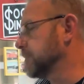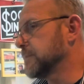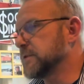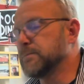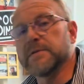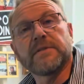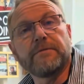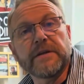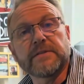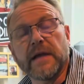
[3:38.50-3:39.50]

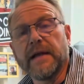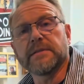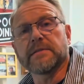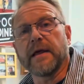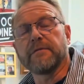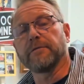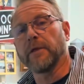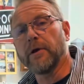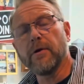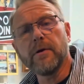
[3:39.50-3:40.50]
Specific sites like
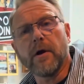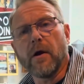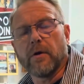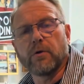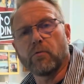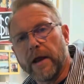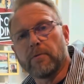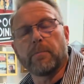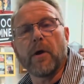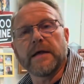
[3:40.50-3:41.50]
Flickr are a great
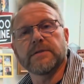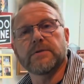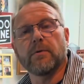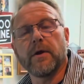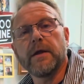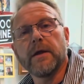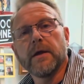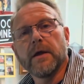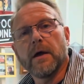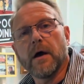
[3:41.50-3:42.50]
repository
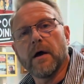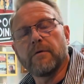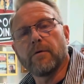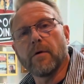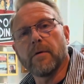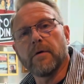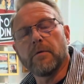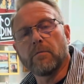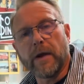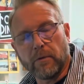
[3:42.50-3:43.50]
for
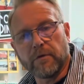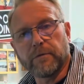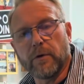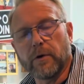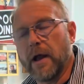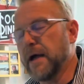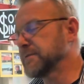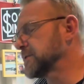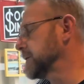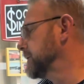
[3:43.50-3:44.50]
railroad
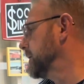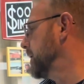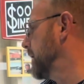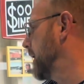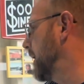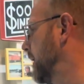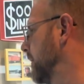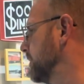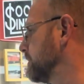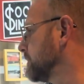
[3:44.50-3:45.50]
photographs.
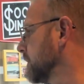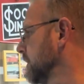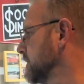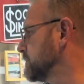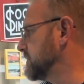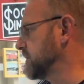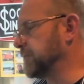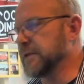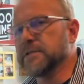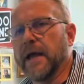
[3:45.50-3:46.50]

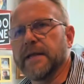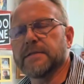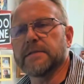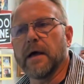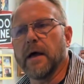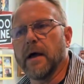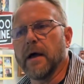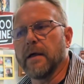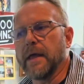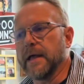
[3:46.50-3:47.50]
Specific sites
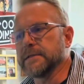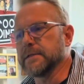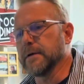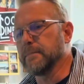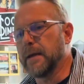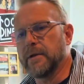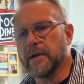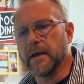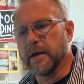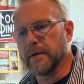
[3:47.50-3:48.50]
that maybe
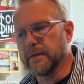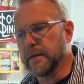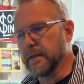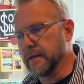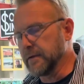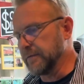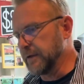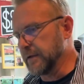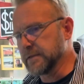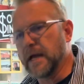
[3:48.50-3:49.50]
if
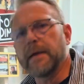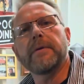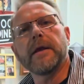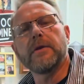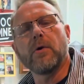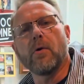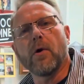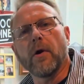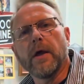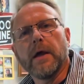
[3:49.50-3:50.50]
you type in
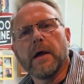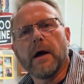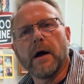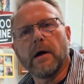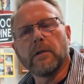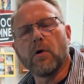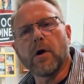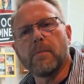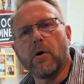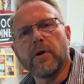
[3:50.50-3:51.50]
your
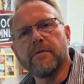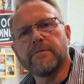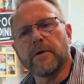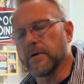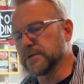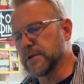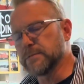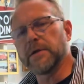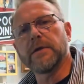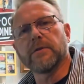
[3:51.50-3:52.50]
locomotive, or excuse
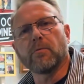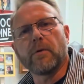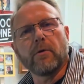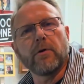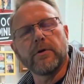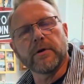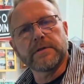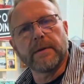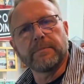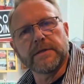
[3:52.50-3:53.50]
me, the railroad you're
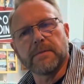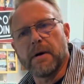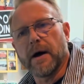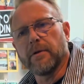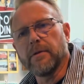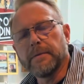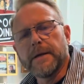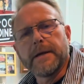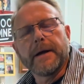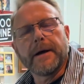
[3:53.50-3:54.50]
attempting to model,
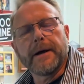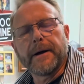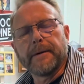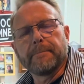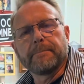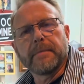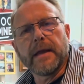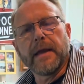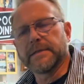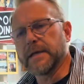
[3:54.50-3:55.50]

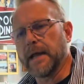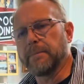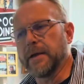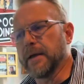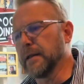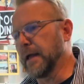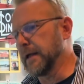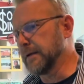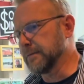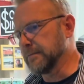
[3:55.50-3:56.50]
and type in
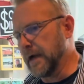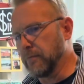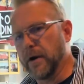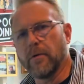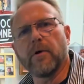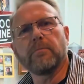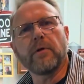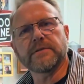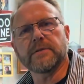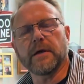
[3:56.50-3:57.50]
like that railroad
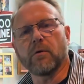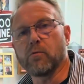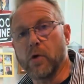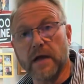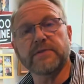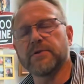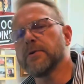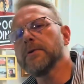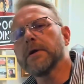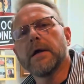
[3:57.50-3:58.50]
plus a
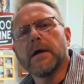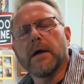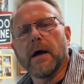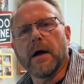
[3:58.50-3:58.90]
roster, there